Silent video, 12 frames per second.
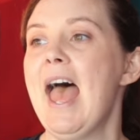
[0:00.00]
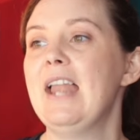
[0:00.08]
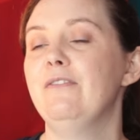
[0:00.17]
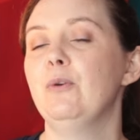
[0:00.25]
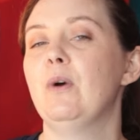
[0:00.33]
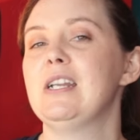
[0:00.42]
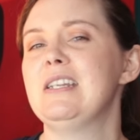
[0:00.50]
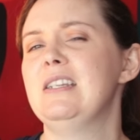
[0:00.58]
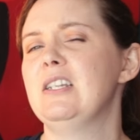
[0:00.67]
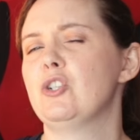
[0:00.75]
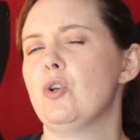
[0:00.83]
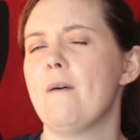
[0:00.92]
And if you want an
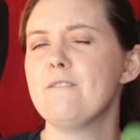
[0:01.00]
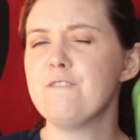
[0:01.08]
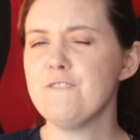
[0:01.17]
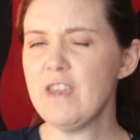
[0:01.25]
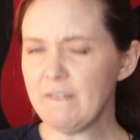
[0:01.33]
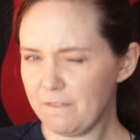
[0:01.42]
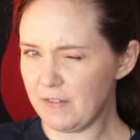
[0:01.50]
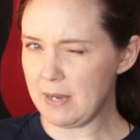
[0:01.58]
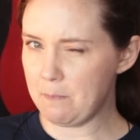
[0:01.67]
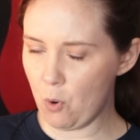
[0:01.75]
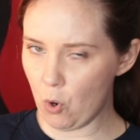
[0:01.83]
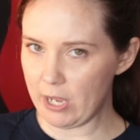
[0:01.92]
additional
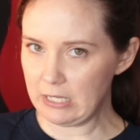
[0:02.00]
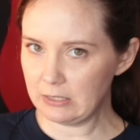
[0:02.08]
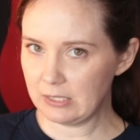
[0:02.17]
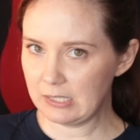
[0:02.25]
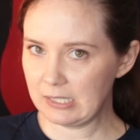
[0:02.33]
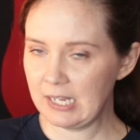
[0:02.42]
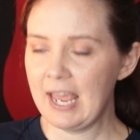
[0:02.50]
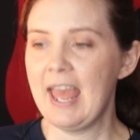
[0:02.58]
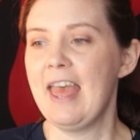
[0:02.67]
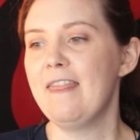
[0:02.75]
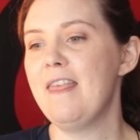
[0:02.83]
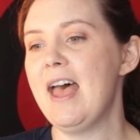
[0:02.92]
50 points,
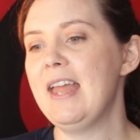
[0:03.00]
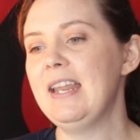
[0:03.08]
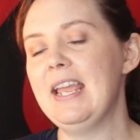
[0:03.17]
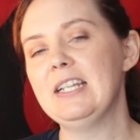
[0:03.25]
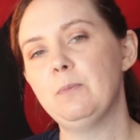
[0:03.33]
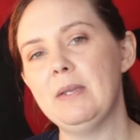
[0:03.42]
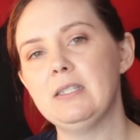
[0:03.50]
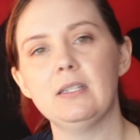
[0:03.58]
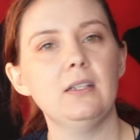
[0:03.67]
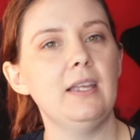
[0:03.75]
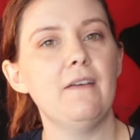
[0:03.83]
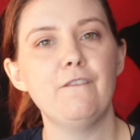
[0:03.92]
then it's
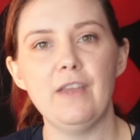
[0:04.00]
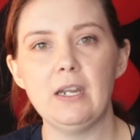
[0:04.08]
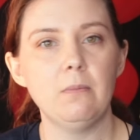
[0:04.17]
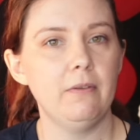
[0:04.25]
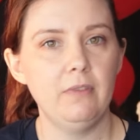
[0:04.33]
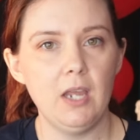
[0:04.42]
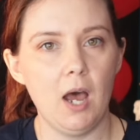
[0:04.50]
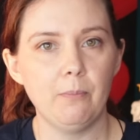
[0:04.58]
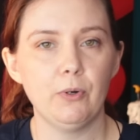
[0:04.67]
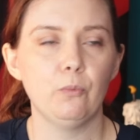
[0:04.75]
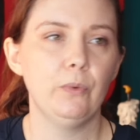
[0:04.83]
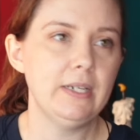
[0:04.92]
basically a Phantom of the
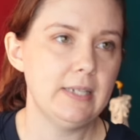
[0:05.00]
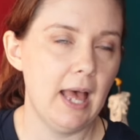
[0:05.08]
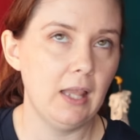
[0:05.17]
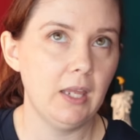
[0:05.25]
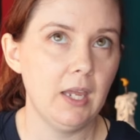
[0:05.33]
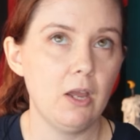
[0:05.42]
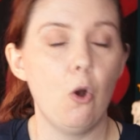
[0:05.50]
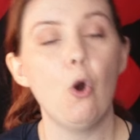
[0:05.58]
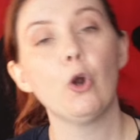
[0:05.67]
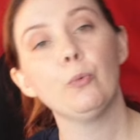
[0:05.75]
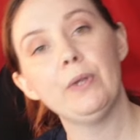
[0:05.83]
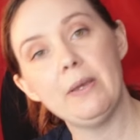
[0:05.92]
Opera retelling
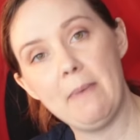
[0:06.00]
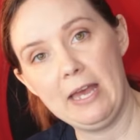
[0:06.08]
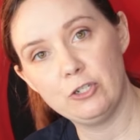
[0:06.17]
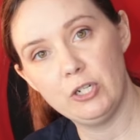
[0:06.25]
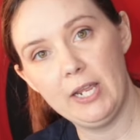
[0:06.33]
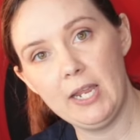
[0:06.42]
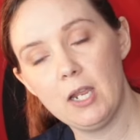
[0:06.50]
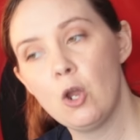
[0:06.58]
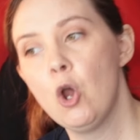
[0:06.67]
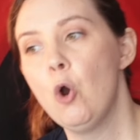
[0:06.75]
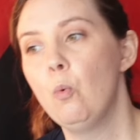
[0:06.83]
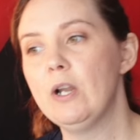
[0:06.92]
or reimagining,
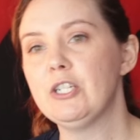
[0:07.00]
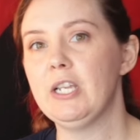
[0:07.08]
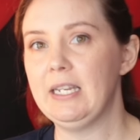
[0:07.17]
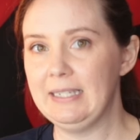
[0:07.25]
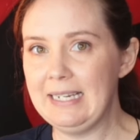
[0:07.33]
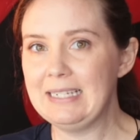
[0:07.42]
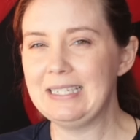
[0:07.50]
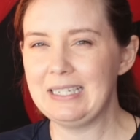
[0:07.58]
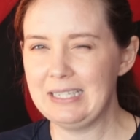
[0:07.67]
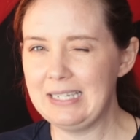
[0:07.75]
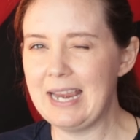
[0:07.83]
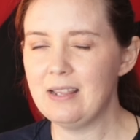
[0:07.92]
which it needs
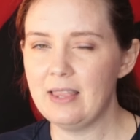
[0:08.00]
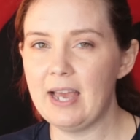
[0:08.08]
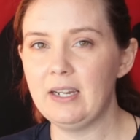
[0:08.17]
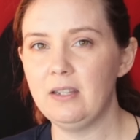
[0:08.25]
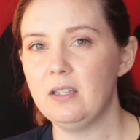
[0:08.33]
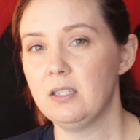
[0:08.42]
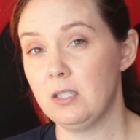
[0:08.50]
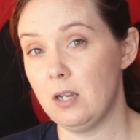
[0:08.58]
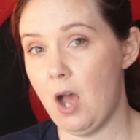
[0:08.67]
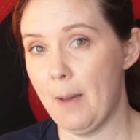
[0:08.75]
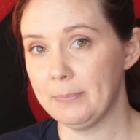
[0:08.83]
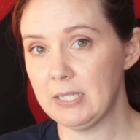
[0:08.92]
to state that in the
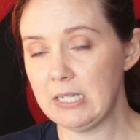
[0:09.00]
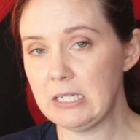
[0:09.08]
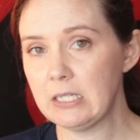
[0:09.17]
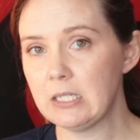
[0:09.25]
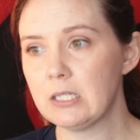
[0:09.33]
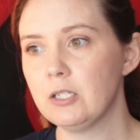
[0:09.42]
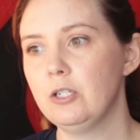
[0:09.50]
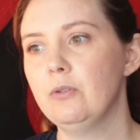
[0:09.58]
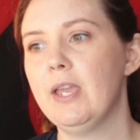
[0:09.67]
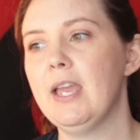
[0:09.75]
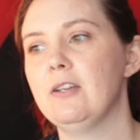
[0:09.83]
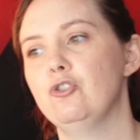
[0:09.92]
synopsis. You
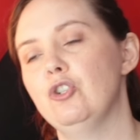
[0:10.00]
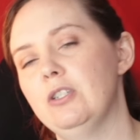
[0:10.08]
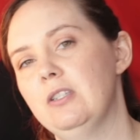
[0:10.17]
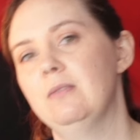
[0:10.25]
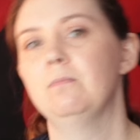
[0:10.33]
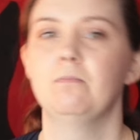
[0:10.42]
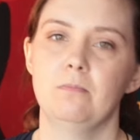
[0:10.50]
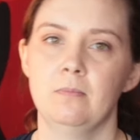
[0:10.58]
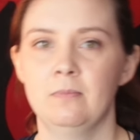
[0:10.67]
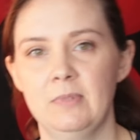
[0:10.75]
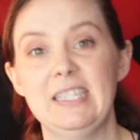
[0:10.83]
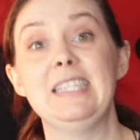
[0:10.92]
can't just
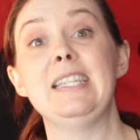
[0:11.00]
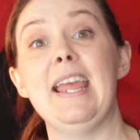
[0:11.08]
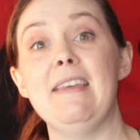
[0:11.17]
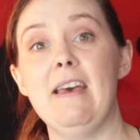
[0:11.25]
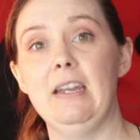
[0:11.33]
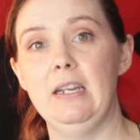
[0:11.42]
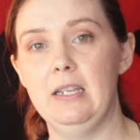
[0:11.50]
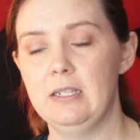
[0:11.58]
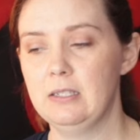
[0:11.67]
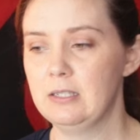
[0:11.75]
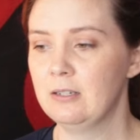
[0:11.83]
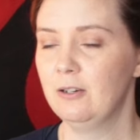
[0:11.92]
say that it
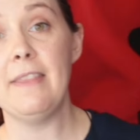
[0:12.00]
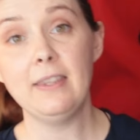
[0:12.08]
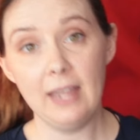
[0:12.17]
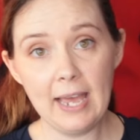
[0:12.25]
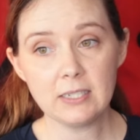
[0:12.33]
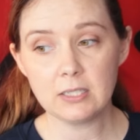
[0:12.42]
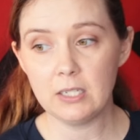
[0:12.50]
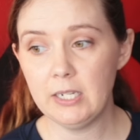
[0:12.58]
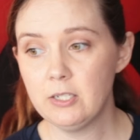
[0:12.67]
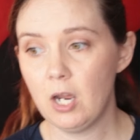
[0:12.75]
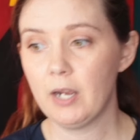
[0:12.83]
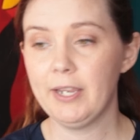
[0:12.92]
is. And then
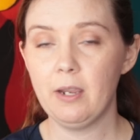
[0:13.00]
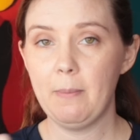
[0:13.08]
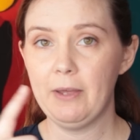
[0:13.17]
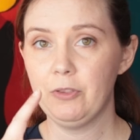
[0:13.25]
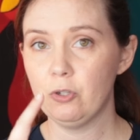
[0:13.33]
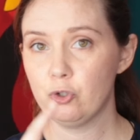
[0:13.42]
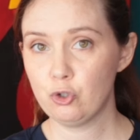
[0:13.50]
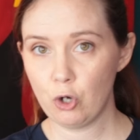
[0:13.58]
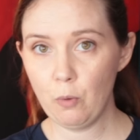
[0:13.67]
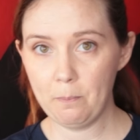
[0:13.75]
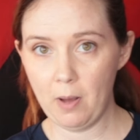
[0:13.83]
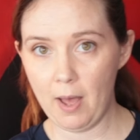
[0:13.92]
lastly, talking about those
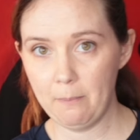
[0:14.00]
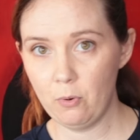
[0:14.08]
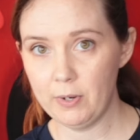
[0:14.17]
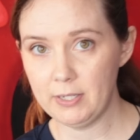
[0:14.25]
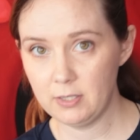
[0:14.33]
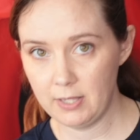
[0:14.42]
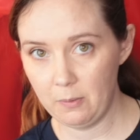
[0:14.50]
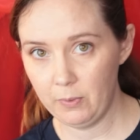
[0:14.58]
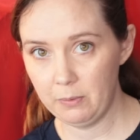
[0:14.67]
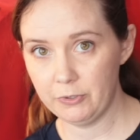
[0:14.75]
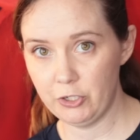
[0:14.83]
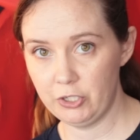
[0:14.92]
trope pot points that
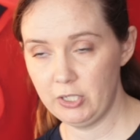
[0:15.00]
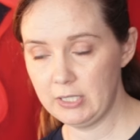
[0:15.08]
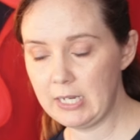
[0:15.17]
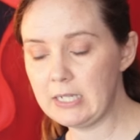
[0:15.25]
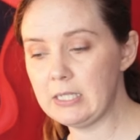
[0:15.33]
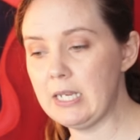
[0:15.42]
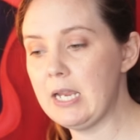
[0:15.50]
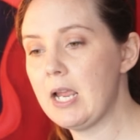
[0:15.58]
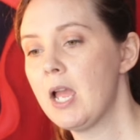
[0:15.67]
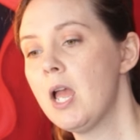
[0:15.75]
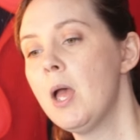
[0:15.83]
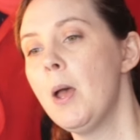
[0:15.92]
we were just
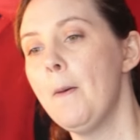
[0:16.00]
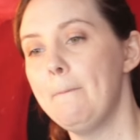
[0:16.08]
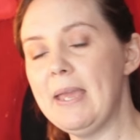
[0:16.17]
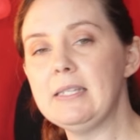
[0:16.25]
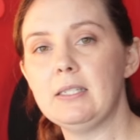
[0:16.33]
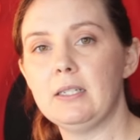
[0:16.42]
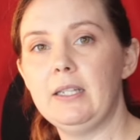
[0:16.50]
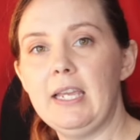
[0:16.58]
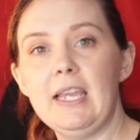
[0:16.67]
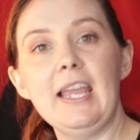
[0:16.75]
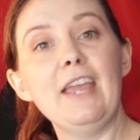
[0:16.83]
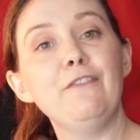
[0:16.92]
discussing,
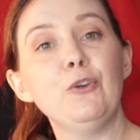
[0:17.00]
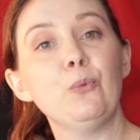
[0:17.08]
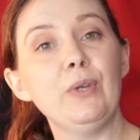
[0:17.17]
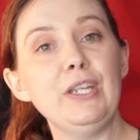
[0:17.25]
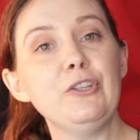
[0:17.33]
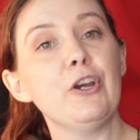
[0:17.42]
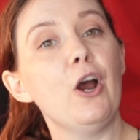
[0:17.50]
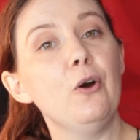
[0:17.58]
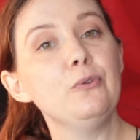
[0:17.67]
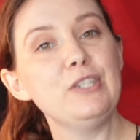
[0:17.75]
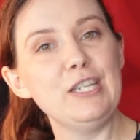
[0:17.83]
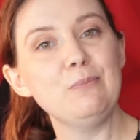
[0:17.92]
basically, if you read your
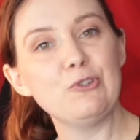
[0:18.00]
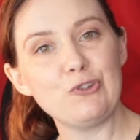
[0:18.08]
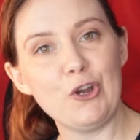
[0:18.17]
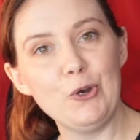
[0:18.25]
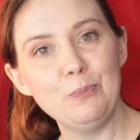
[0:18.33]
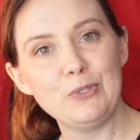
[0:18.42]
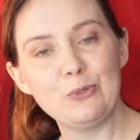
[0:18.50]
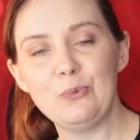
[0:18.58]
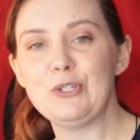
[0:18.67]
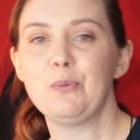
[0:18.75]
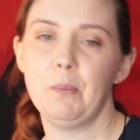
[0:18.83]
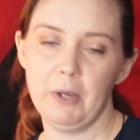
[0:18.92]
own team's tropes,
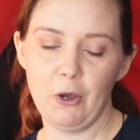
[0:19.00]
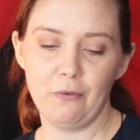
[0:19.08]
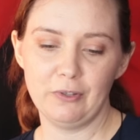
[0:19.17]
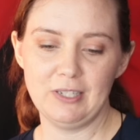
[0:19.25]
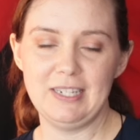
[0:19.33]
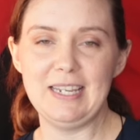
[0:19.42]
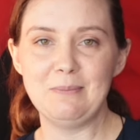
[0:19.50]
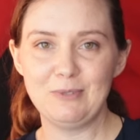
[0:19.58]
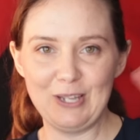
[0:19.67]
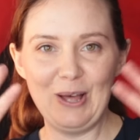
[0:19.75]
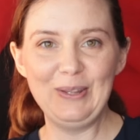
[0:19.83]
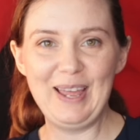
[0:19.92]
which when we go over the
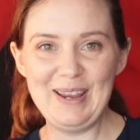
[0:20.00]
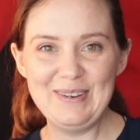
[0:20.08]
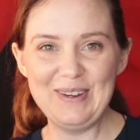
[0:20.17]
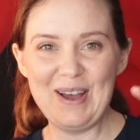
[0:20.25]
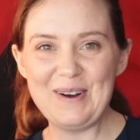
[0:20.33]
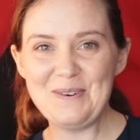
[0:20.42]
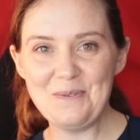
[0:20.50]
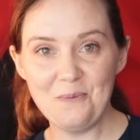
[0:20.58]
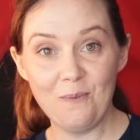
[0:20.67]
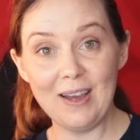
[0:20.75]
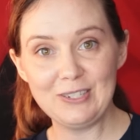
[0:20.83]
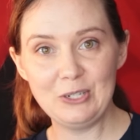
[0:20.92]
teams, I'll let you know
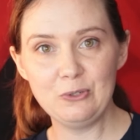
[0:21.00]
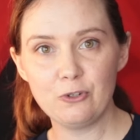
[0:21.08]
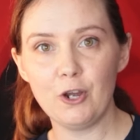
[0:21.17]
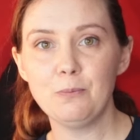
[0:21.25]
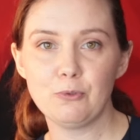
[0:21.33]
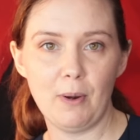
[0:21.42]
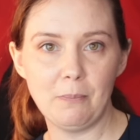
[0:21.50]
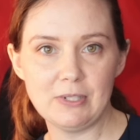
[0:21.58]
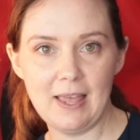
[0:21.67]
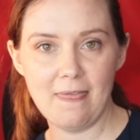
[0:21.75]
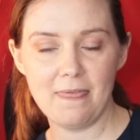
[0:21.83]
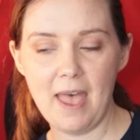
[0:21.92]
what two tropes
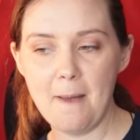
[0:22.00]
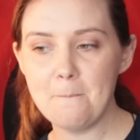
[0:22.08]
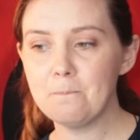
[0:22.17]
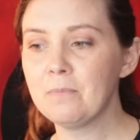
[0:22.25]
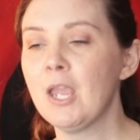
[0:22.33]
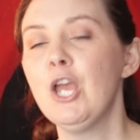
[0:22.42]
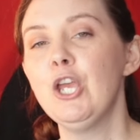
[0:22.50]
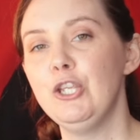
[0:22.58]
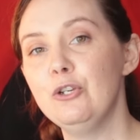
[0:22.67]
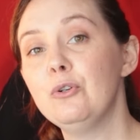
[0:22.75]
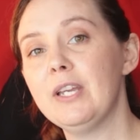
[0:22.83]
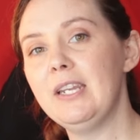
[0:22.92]
represent them,
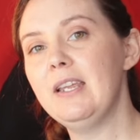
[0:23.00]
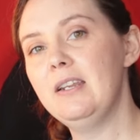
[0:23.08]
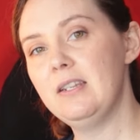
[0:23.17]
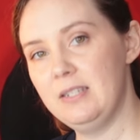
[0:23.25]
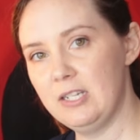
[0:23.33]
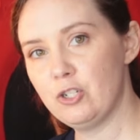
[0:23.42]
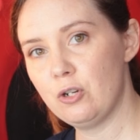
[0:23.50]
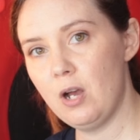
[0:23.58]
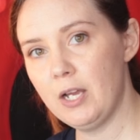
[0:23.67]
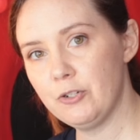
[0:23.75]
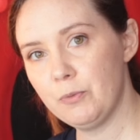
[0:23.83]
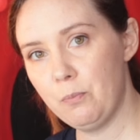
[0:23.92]
you'll get an additional
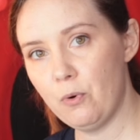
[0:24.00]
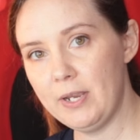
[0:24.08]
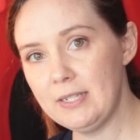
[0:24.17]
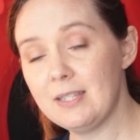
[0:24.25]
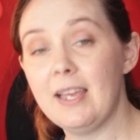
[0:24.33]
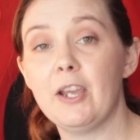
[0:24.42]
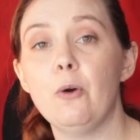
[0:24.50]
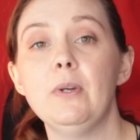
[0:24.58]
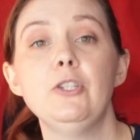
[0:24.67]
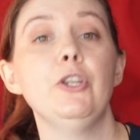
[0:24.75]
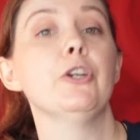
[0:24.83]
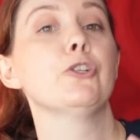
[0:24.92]
100 points that go
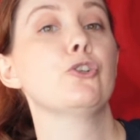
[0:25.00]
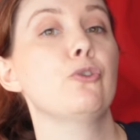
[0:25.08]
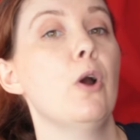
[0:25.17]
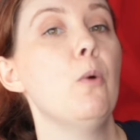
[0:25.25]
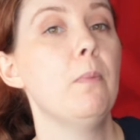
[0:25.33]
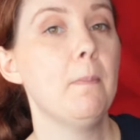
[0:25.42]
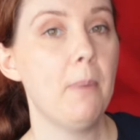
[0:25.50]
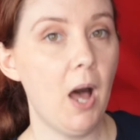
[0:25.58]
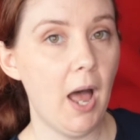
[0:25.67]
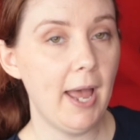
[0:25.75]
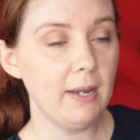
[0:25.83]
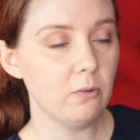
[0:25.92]
into your trope
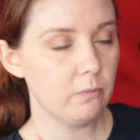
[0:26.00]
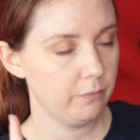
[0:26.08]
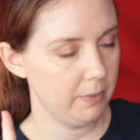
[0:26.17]
pot.